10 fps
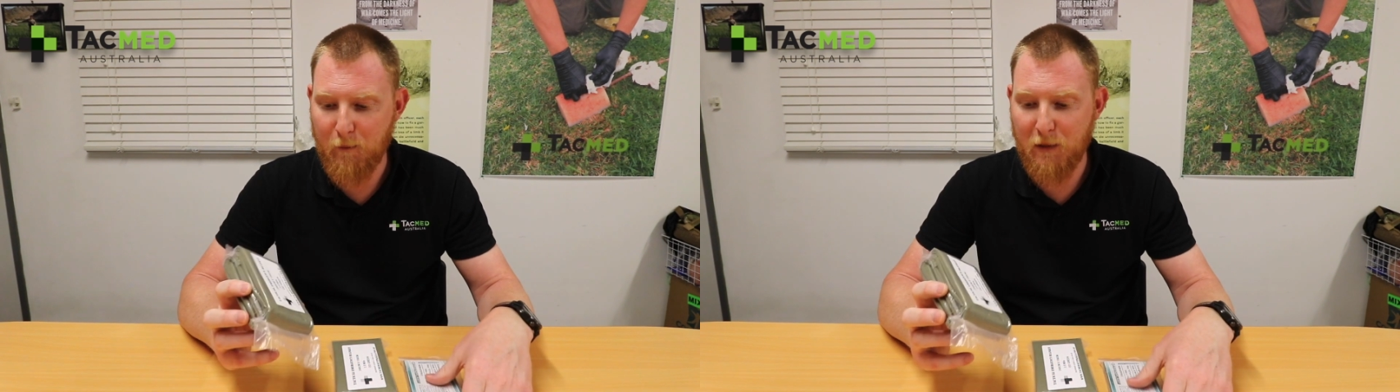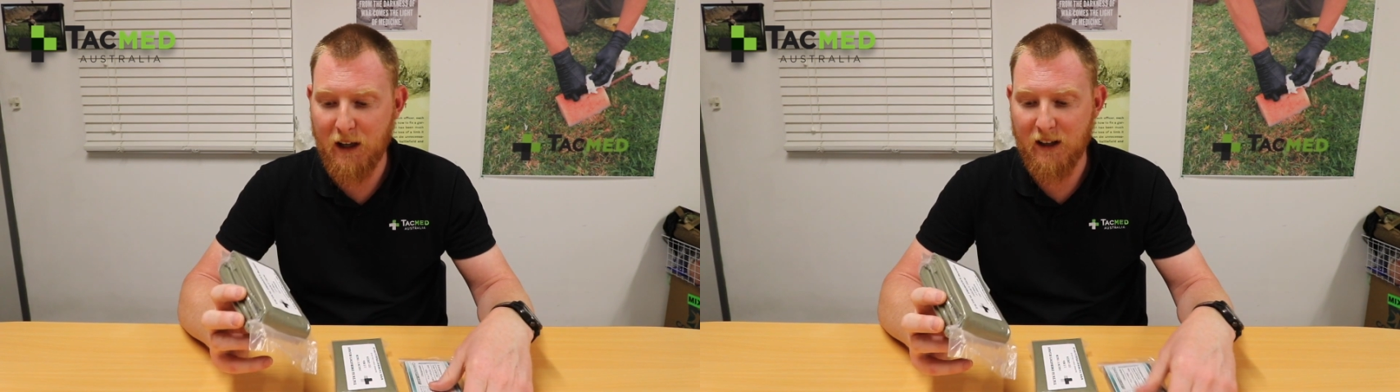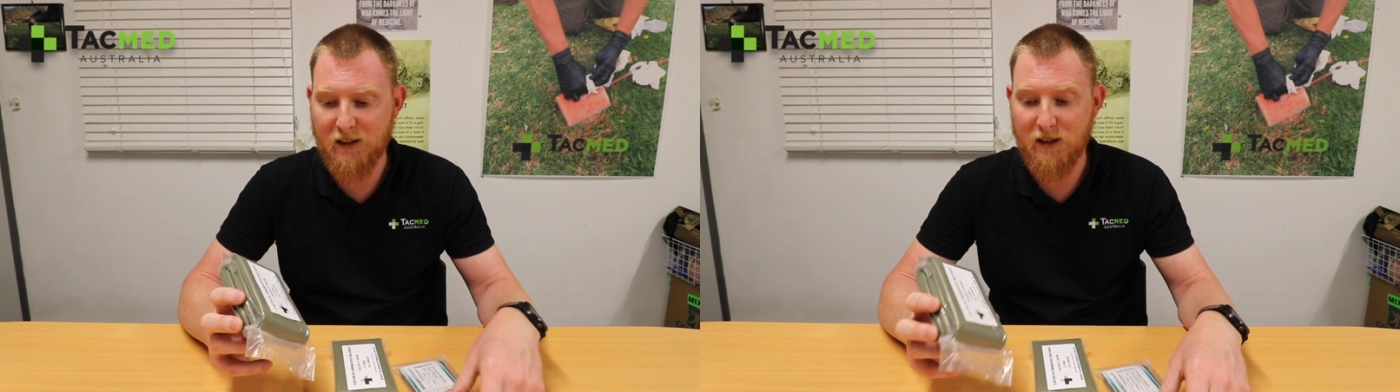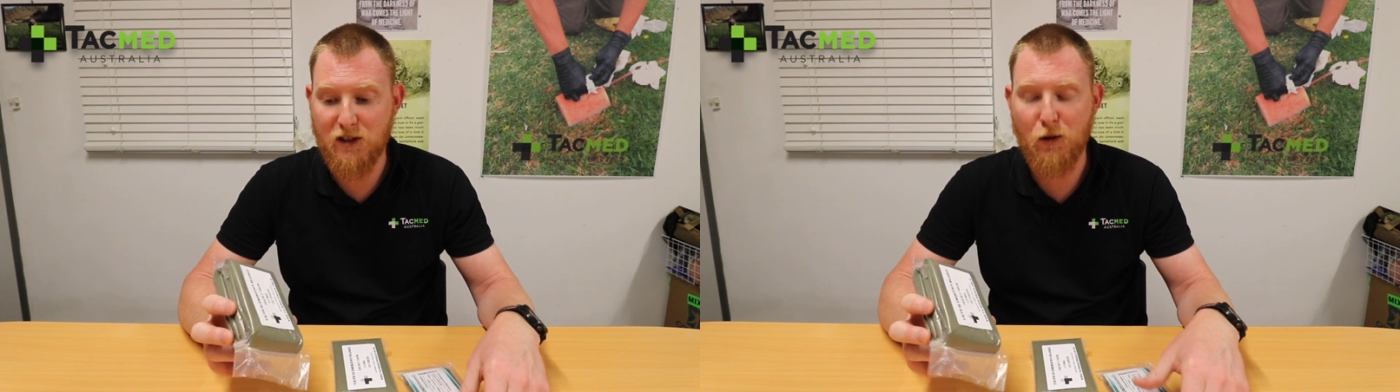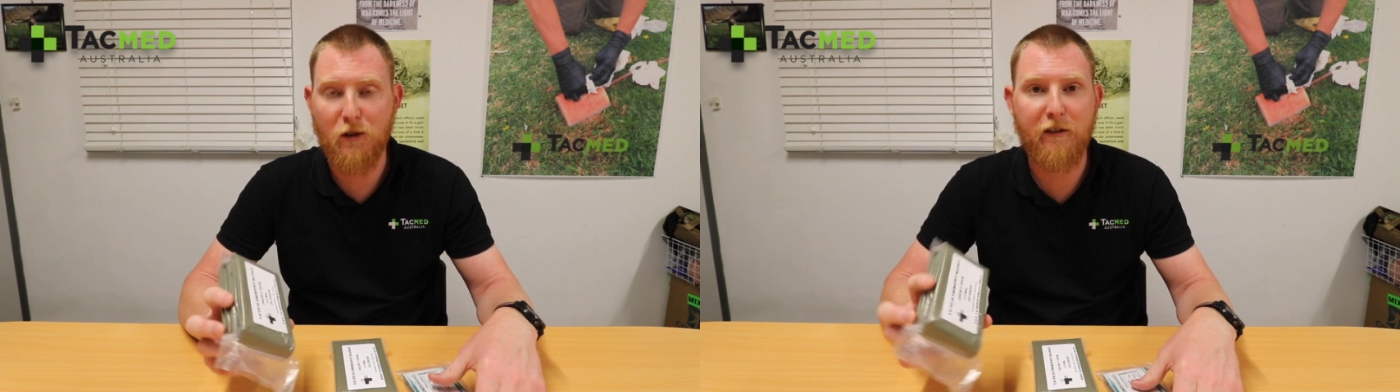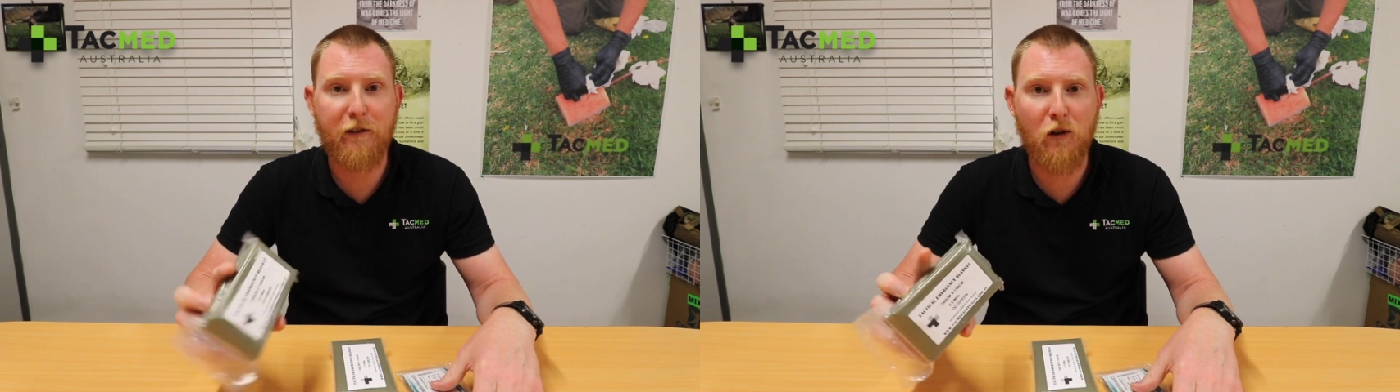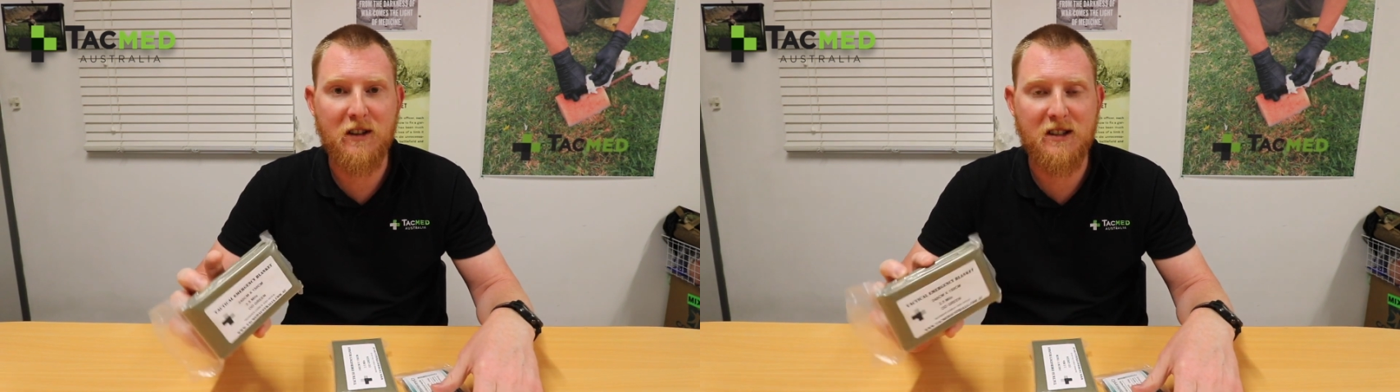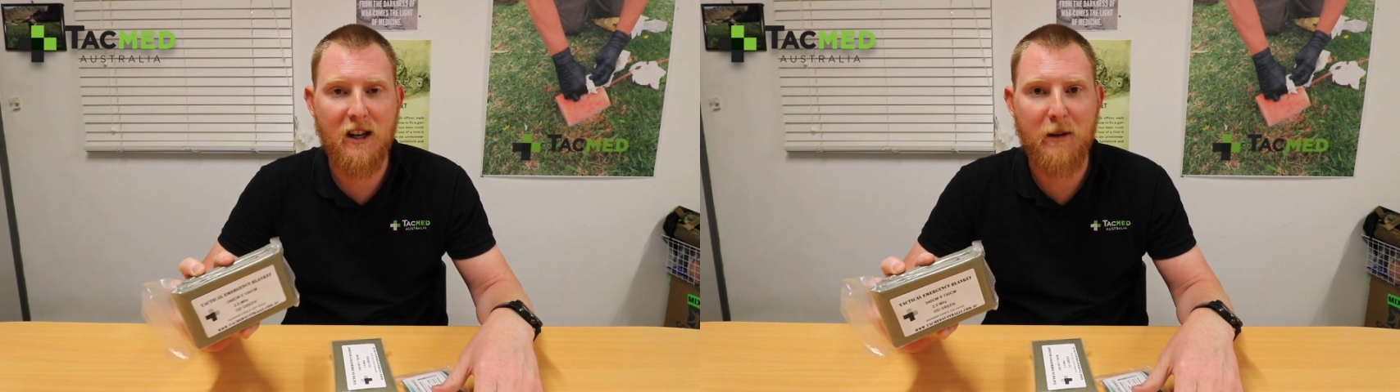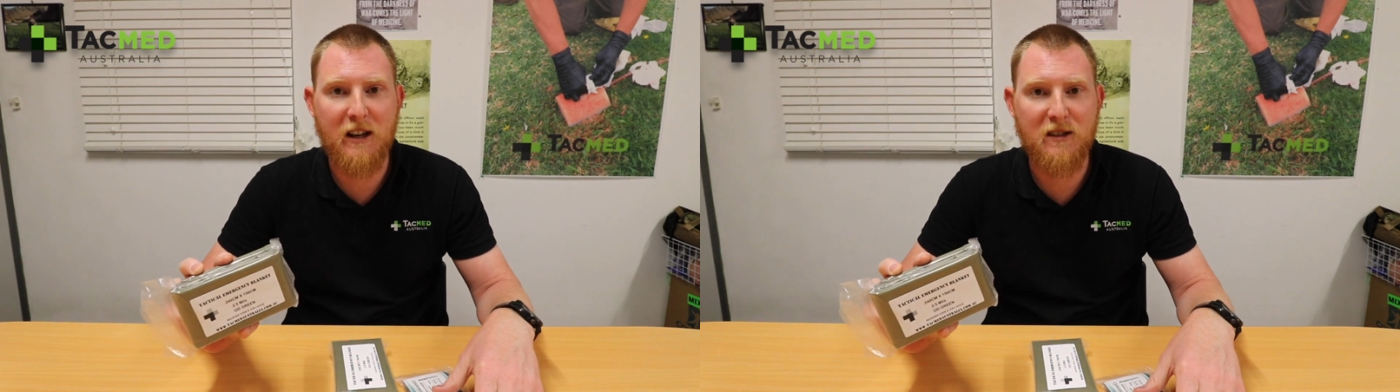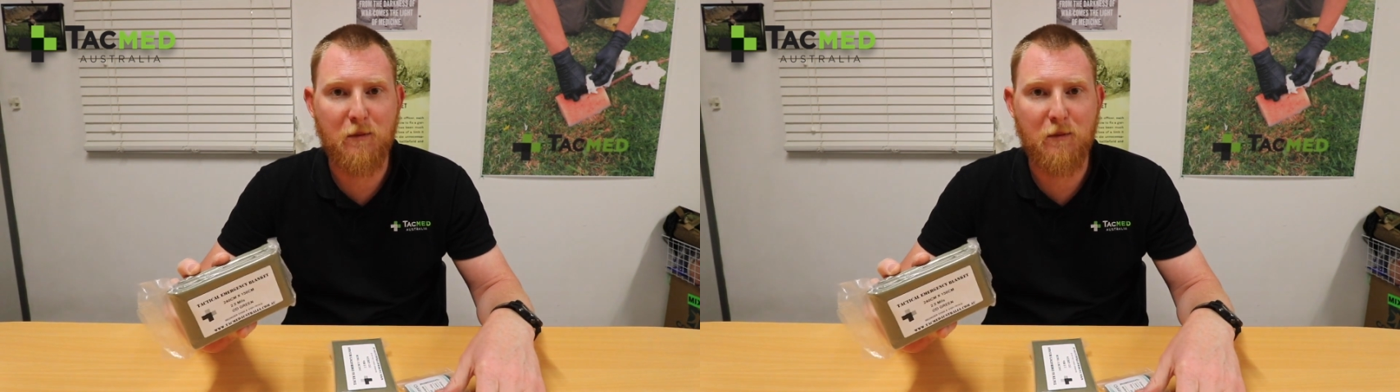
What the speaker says: bigger. So it's 240 centimeters